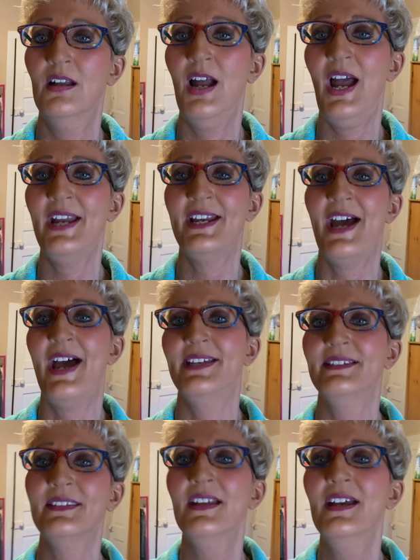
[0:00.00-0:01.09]
Hi
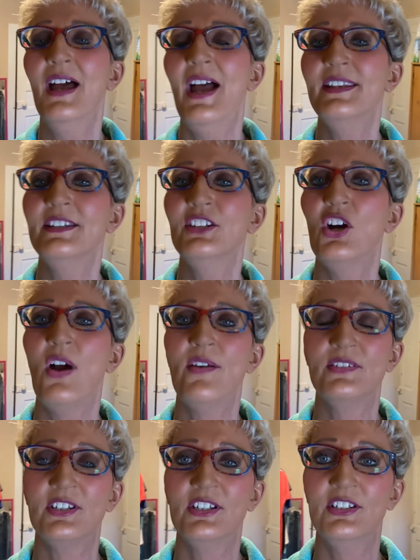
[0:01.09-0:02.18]
guys. I didn't know I
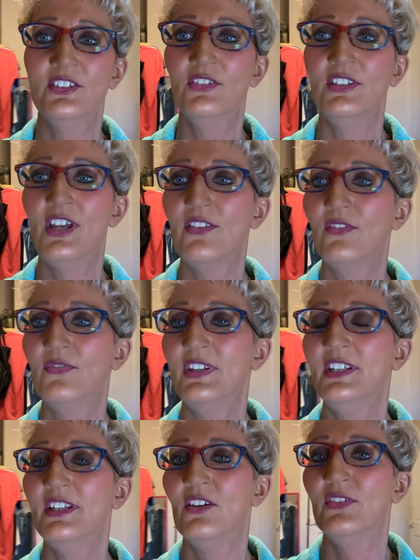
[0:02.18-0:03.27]
was going to do another
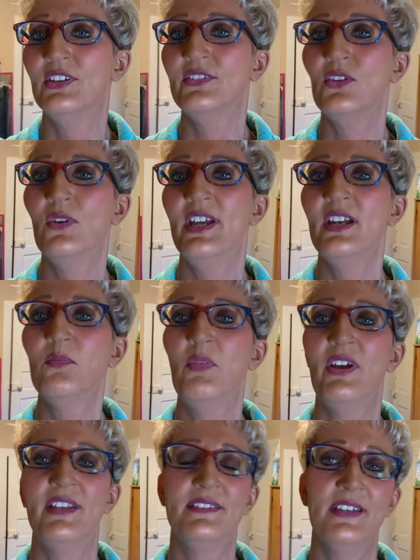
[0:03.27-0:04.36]
video this quick,
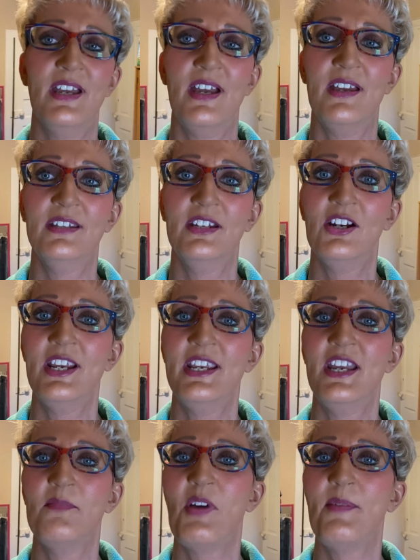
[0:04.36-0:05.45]
but here I
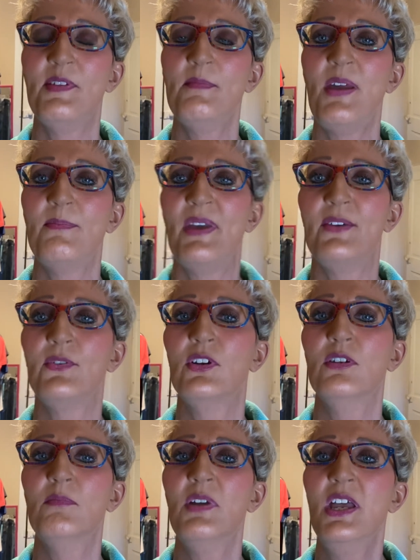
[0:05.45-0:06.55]
am. I'm in my
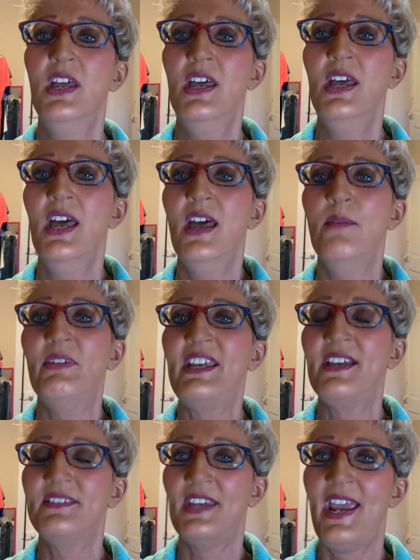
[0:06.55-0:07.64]
bedroom
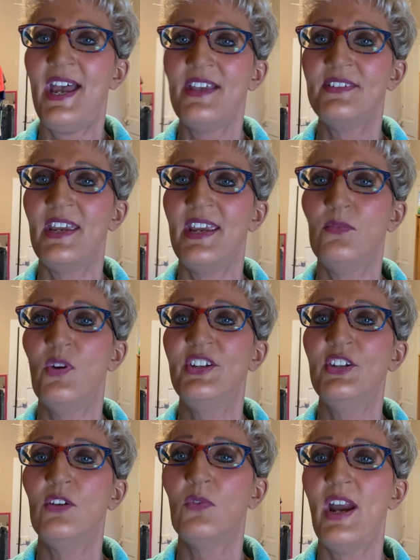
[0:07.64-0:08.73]
because it has a
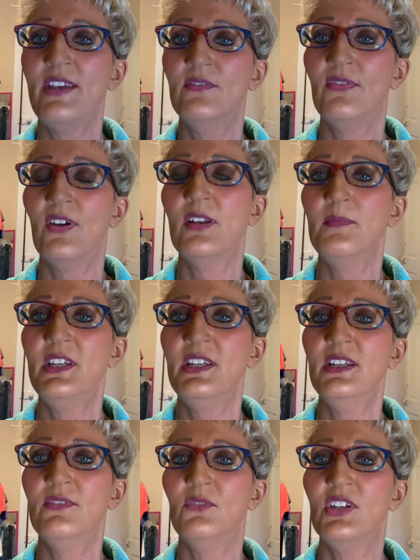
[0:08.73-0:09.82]
window right in front of
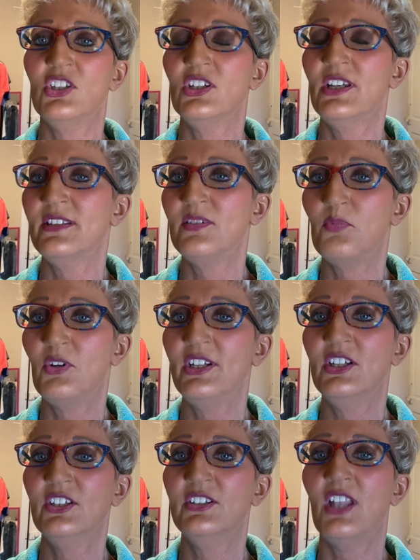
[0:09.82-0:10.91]
me, which gets pretty
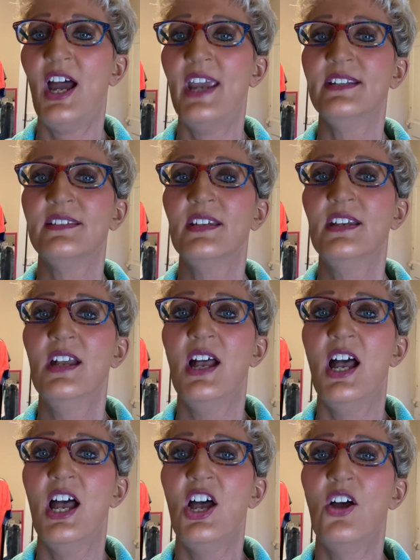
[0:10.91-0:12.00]
good light.
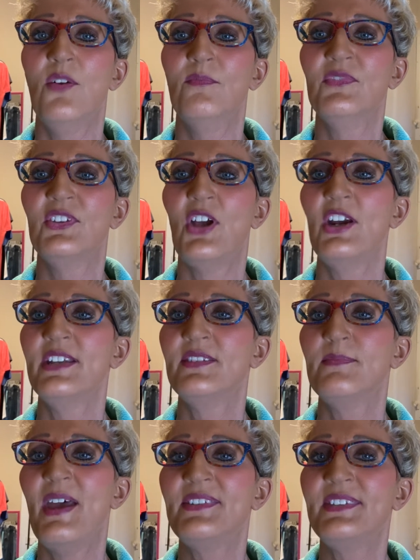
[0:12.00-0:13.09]
Sorry it's
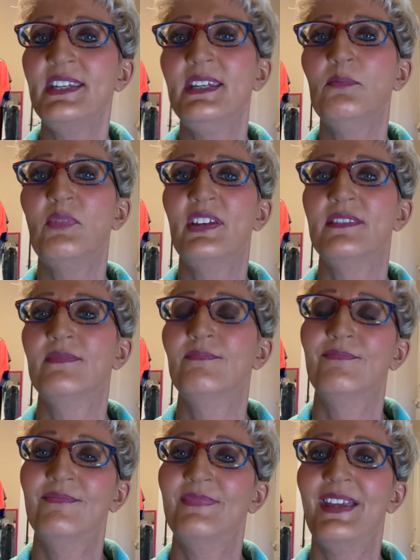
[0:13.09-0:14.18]
messy, but
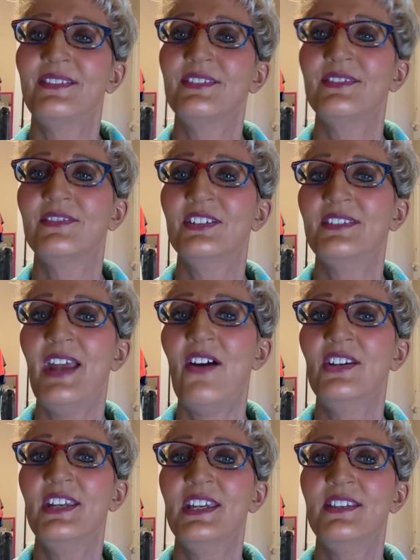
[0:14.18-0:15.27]
that's just how
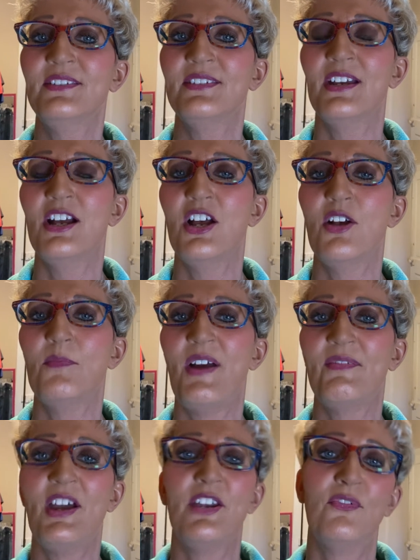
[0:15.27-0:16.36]
it is.
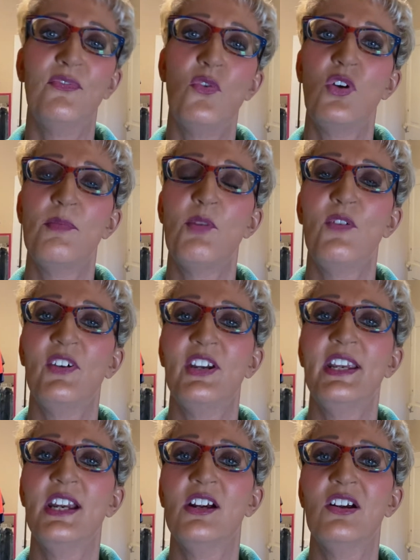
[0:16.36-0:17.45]
I've got a form over
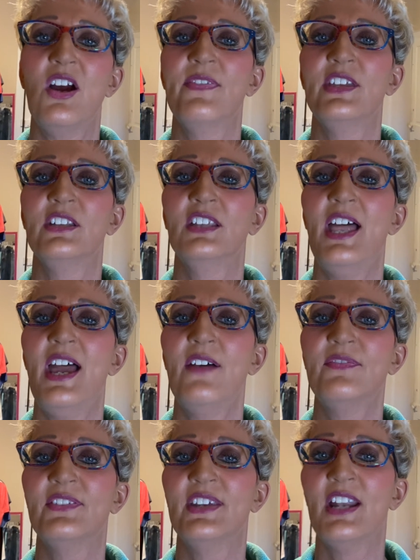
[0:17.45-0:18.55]
here on the
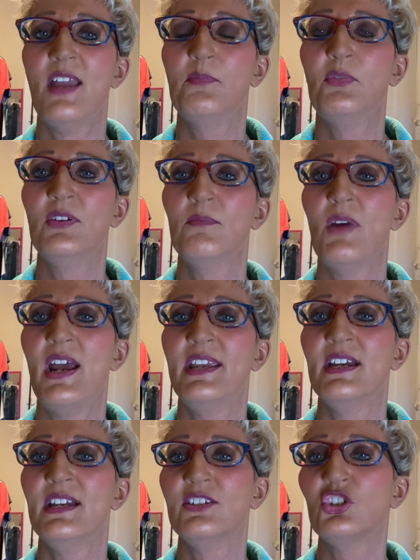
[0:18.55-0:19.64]
left that I put
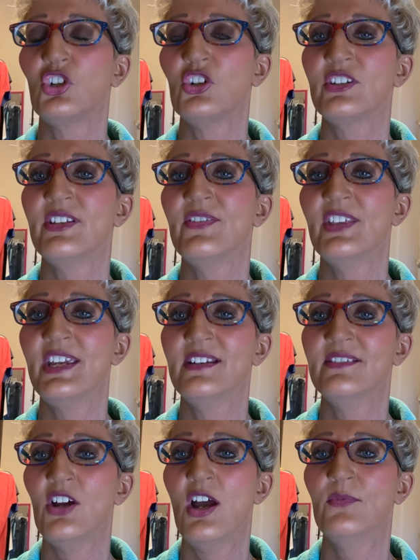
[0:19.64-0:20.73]
my shirts and
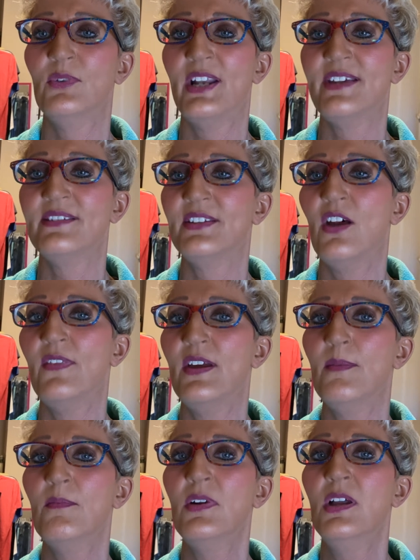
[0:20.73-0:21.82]
things on when I sell them.